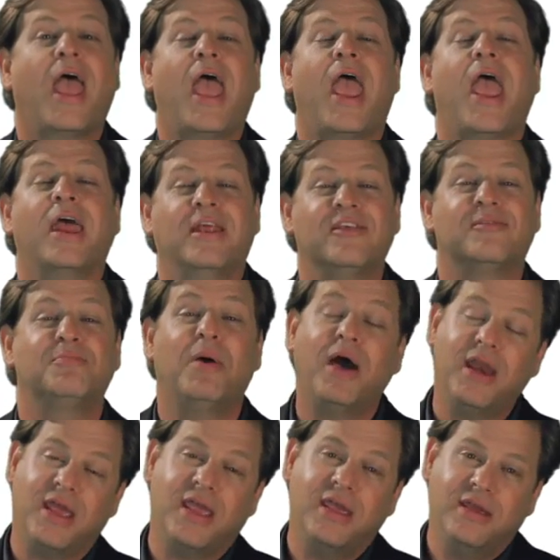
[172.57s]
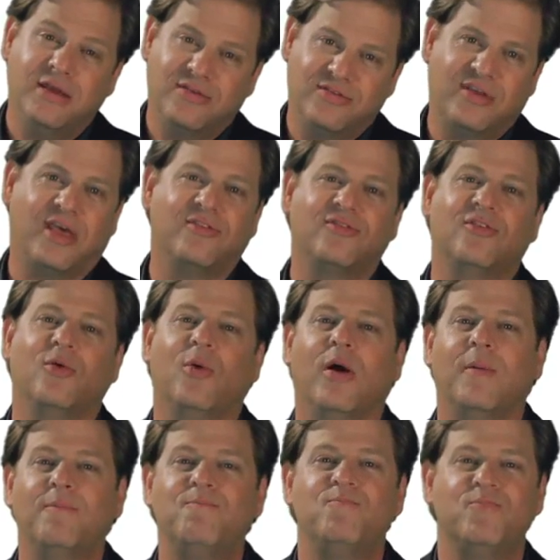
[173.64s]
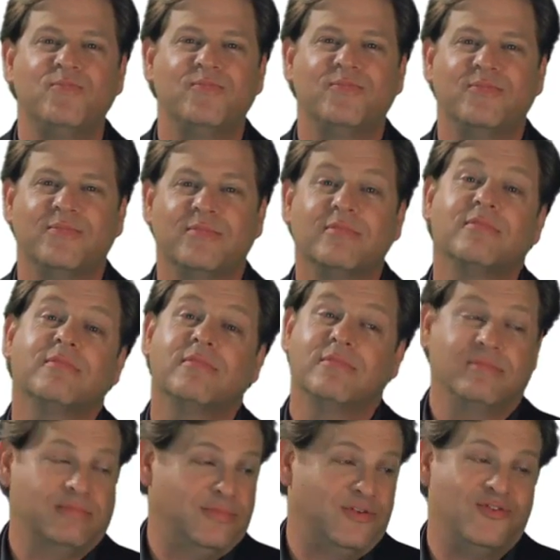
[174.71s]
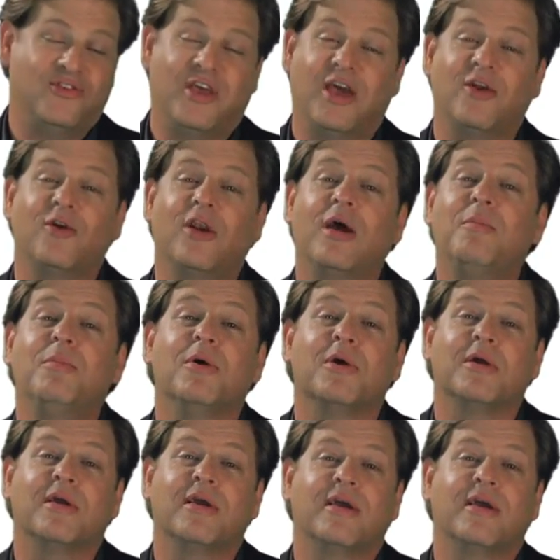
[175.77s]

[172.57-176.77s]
And his buddy says to him, did you get her number?